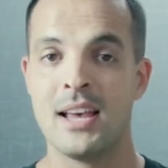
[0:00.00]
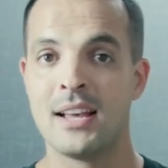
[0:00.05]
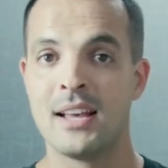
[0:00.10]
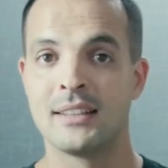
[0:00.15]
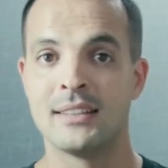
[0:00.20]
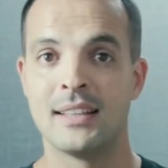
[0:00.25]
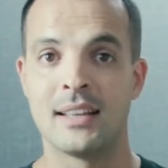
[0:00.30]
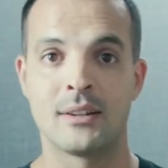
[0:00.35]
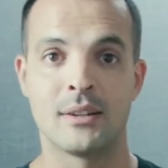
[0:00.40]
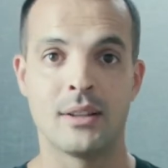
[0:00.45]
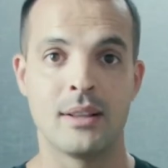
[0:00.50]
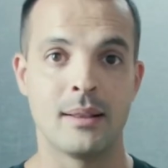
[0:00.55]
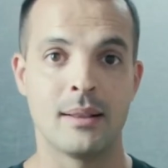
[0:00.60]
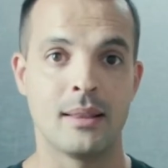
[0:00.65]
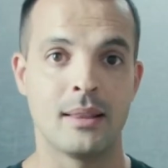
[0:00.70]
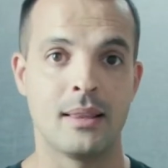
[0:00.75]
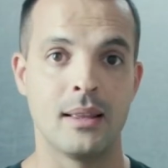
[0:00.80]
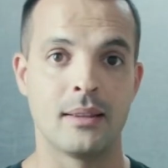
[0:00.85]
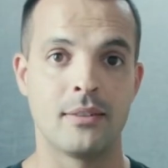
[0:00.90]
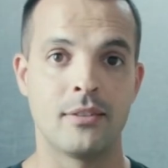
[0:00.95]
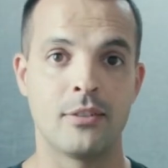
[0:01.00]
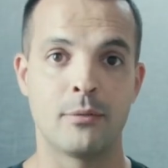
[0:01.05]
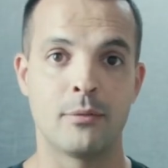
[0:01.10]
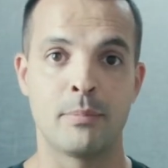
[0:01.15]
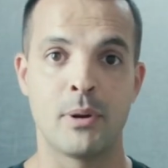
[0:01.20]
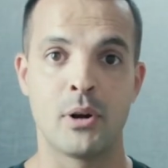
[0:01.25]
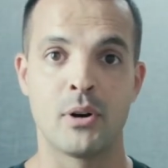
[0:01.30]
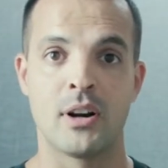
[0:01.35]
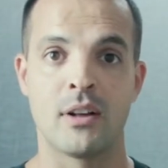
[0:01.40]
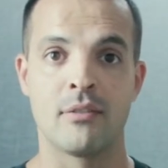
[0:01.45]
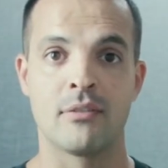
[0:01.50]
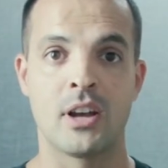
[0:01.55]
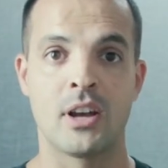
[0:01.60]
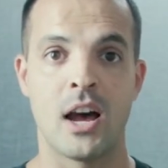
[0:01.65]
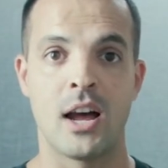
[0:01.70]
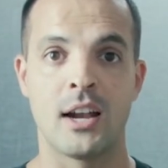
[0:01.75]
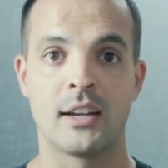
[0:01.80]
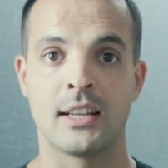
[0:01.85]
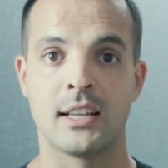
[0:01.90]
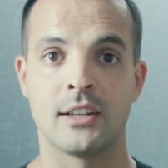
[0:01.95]
that the Spirit of
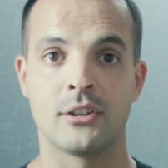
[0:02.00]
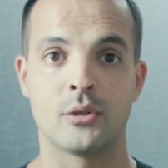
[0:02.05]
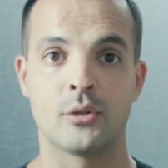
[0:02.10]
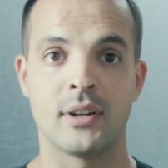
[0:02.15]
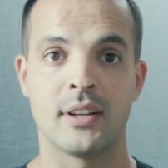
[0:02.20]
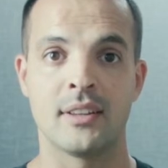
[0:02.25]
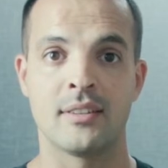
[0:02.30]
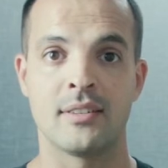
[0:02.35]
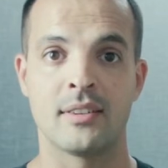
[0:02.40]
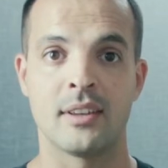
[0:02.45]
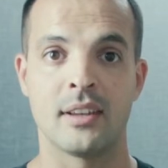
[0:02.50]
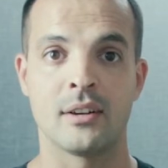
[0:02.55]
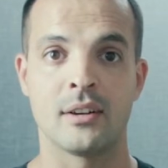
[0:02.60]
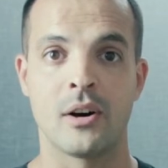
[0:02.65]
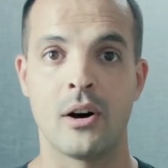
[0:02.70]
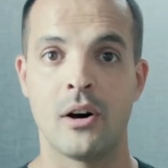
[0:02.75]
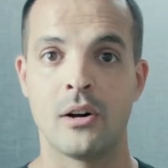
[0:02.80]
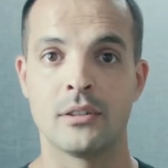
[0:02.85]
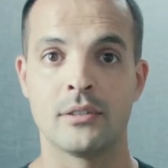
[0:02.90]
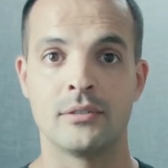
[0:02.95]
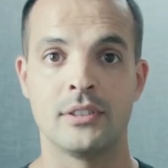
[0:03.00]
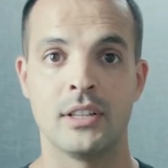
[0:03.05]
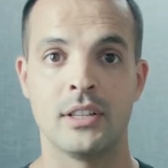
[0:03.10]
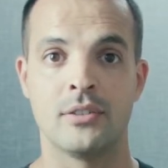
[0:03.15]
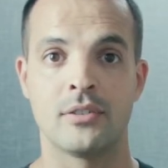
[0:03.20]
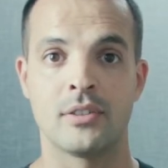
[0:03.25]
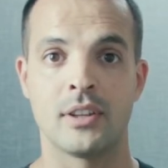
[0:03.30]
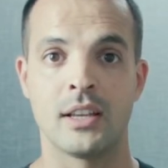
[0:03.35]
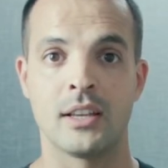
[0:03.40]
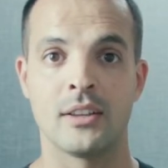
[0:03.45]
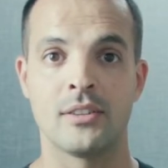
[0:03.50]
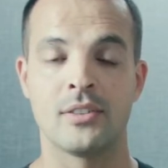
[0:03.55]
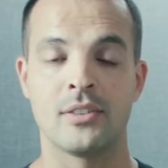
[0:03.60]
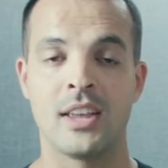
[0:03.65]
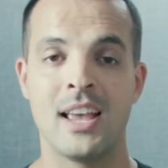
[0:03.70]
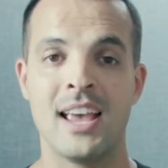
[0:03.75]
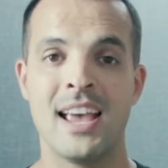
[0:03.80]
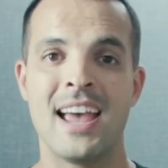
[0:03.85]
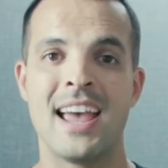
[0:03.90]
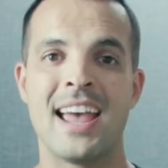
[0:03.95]
God can transcend all of these things
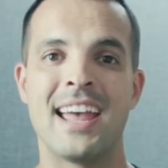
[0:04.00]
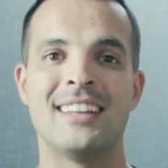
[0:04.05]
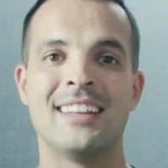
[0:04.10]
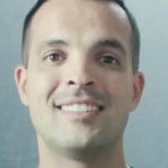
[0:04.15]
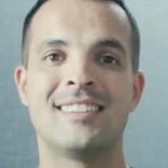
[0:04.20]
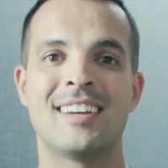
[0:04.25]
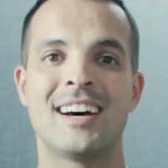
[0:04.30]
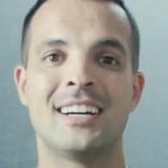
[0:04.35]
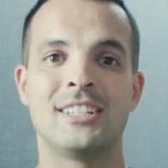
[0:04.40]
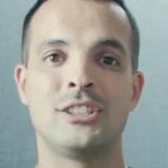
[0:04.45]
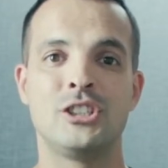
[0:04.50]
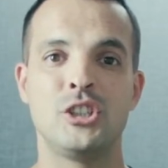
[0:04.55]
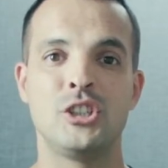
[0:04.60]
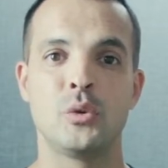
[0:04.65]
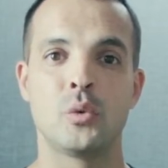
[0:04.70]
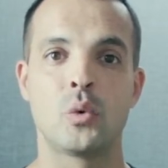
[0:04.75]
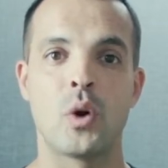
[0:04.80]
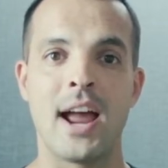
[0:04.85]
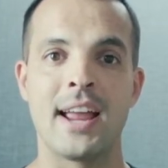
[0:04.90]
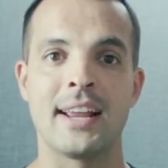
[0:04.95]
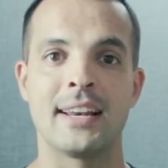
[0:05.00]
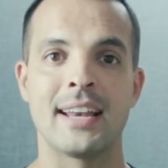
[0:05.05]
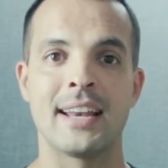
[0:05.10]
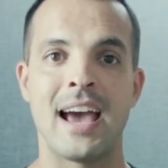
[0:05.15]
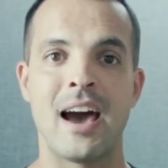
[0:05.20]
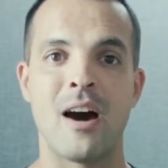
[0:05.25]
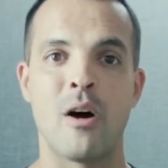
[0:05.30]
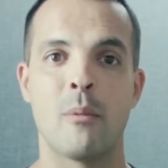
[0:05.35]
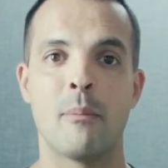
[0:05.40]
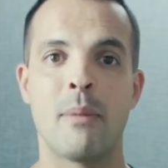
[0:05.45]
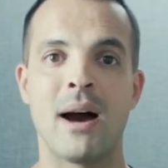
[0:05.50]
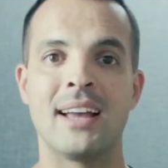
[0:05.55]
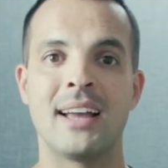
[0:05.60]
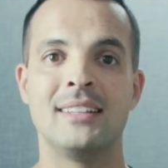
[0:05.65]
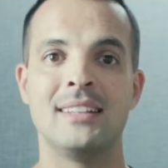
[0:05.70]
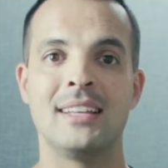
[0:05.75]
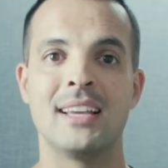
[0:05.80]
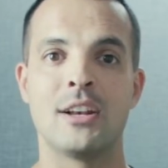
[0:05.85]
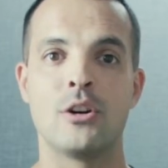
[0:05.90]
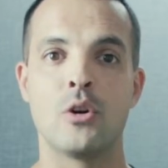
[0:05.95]
and touch you right now by
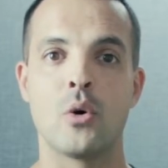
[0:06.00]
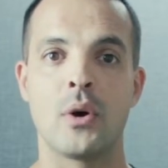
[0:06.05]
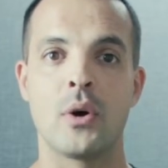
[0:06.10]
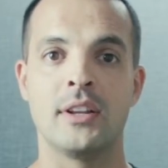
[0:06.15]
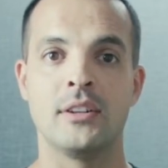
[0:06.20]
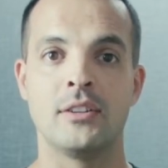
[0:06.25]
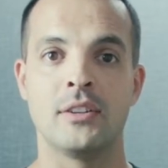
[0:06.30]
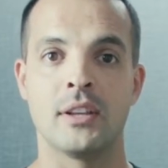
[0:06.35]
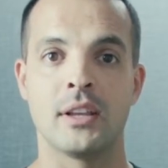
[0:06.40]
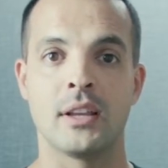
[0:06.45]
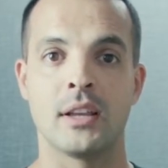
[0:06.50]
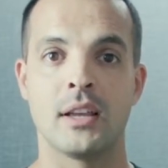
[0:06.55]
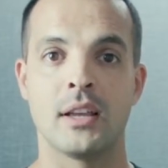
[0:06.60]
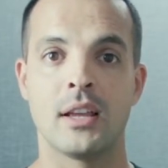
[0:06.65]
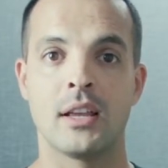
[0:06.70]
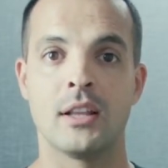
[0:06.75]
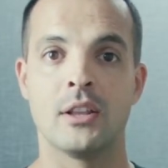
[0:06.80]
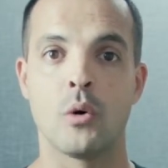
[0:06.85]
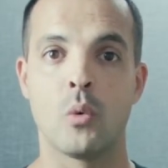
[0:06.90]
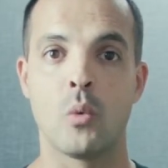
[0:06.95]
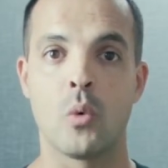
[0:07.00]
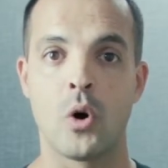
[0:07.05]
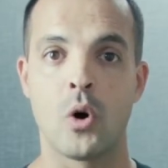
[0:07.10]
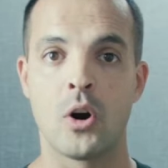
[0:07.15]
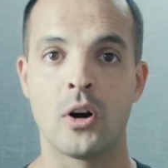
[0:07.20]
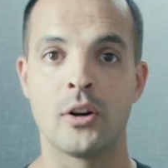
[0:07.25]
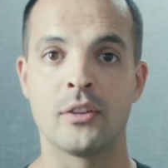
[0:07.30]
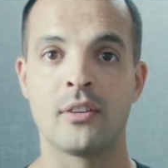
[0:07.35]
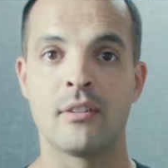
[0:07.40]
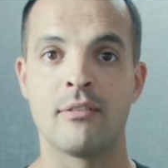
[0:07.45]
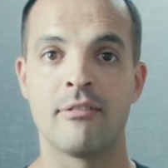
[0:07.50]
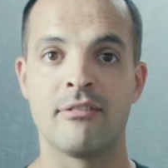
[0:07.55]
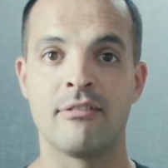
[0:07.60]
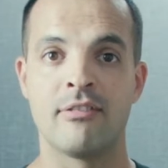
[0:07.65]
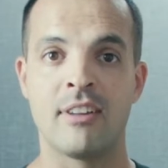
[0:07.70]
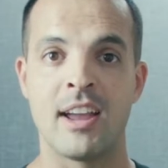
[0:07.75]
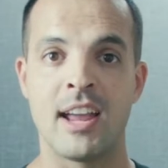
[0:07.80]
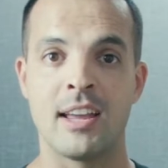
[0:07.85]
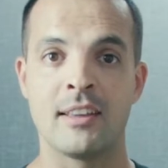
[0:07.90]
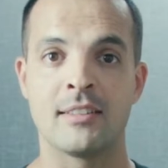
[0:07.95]
the anointing in the words of
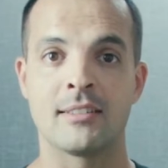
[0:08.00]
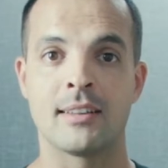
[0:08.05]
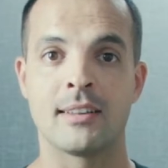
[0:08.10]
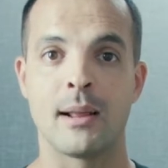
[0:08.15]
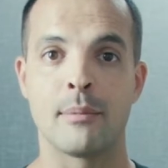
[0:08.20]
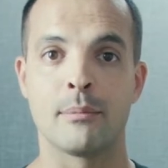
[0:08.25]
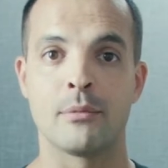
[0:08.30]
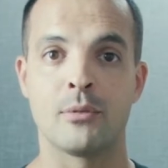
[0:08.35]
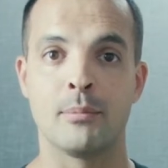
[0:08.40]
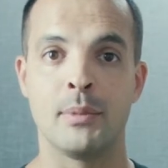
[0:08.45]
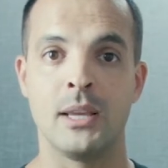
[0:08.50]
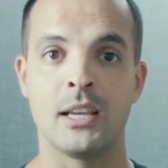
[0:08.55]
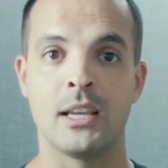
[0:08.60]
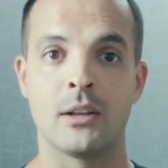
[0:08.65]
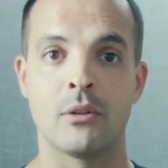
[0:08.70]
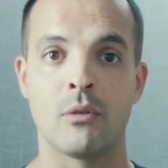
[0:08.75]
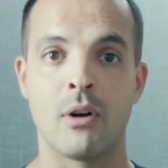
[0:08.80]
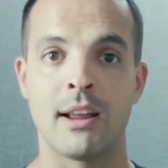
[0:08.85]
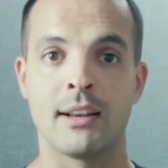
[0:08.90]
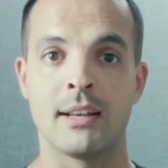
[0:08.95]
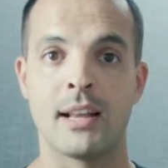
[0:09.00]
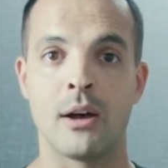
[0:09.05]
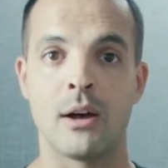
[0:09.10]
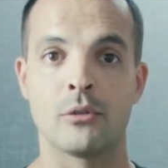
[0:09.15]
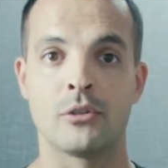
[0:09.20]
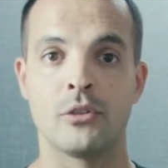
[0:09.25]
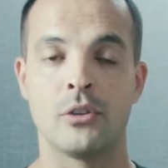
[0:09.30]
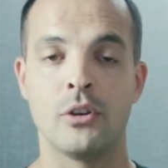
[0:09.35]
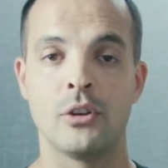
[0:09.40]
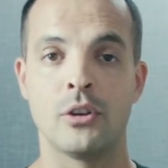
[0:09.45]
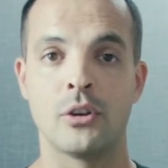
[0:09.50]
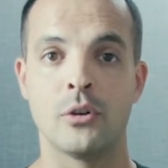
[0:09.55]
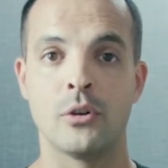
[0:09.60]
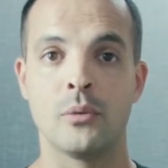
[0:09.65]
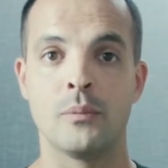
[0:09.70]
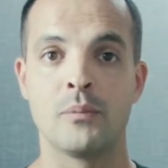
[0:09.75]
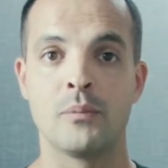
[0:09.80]
faith that I'm speaking right now to you